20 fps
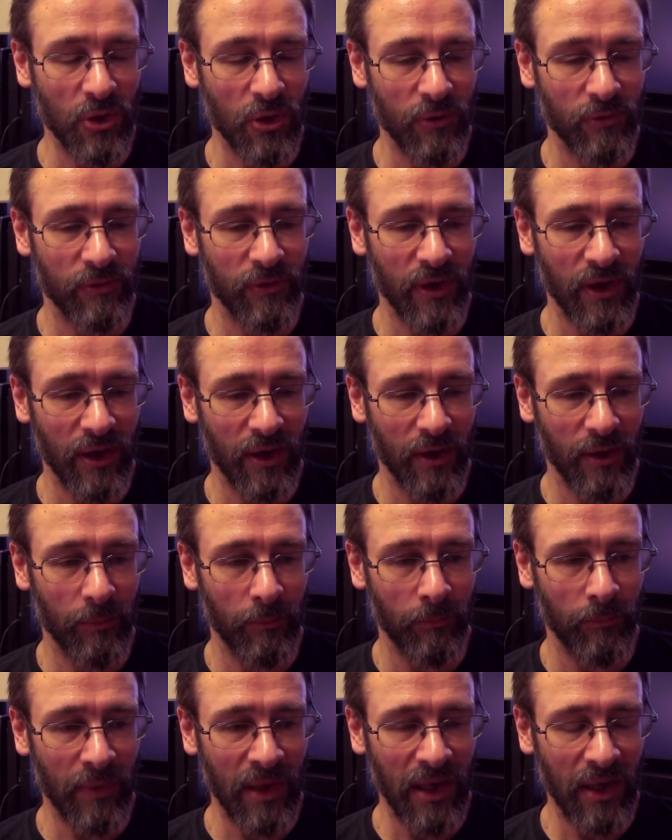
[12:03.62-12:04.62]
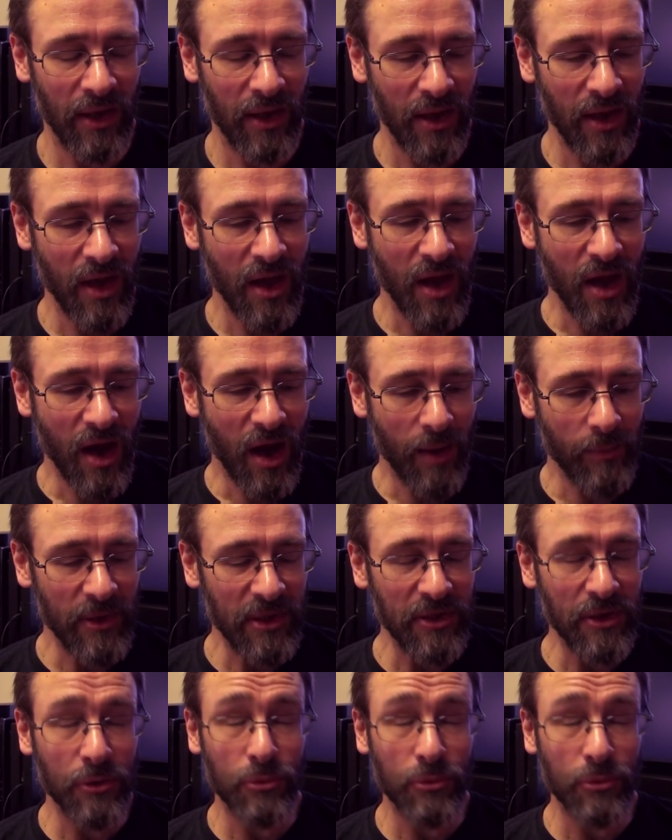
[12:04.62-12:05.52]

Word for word: of, I mean,